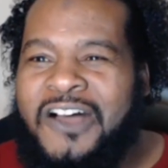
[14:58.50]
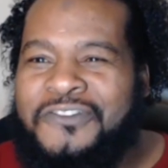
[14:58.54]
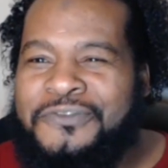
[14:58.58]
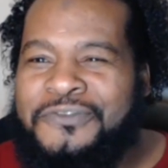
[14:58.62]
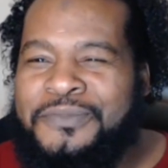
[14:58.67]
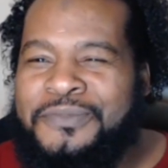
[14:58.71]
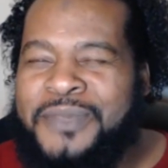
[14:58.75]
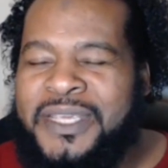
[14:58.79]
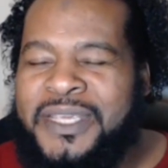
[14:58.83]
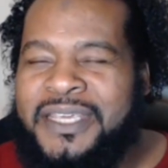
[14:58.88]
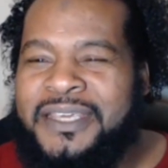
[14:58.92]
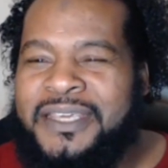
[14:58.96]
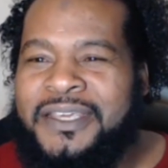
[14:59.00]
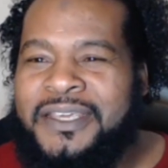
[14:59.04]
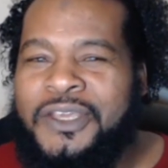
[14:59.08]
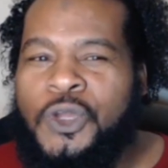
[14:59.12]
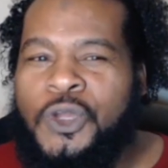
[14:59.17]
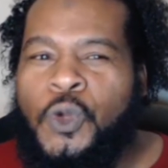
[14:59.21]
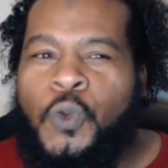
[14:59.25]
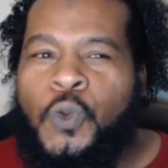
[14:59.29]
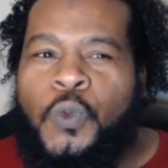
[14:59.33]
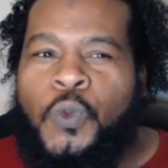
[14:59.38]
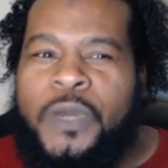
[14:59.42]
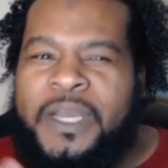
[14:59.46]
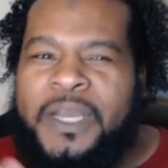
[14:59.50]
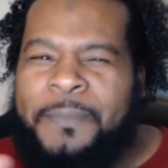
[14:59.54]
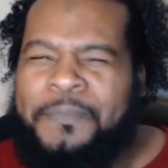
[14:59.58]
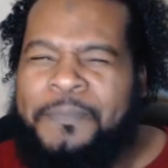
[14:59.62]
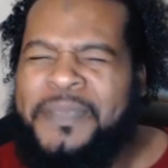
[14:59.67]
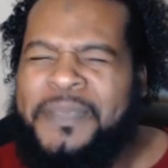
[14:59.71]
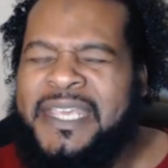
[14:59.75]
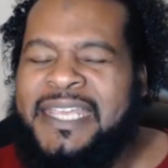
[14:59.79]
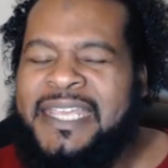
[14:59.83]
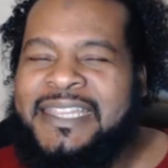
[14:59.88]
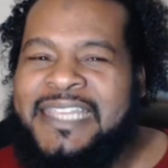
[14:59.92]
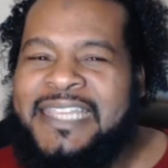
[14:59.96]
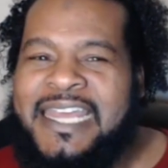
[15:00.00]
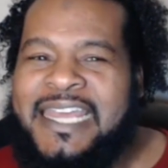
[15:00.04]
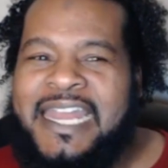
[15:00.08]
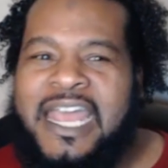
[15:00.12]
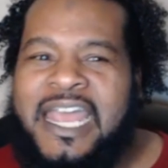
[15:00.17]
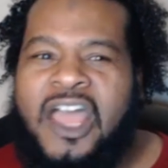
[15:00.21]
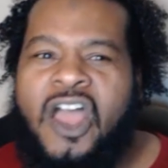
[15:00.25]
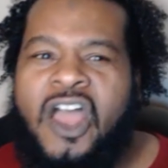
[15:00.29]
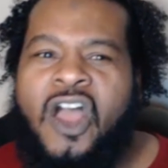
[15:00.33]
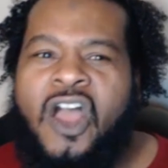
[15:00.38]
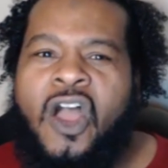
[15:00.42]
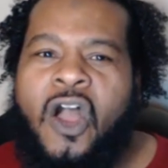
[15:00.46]
of me would it be
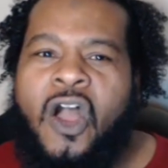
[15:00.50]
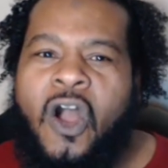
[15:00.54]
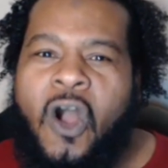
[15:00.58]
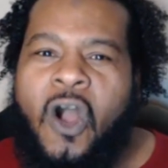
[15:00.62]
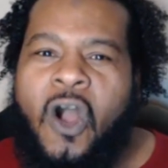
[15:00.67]
that